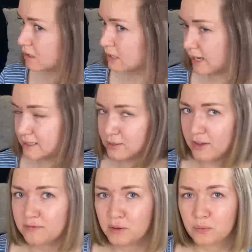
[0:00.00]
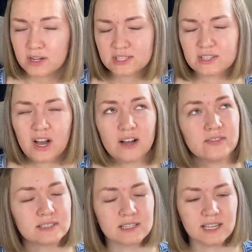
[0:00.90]
Yeah, so I've been watching The
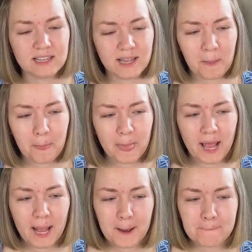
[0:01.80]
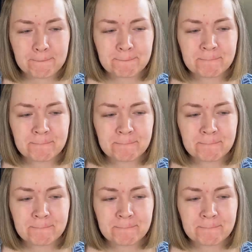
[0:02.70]
Office lately, and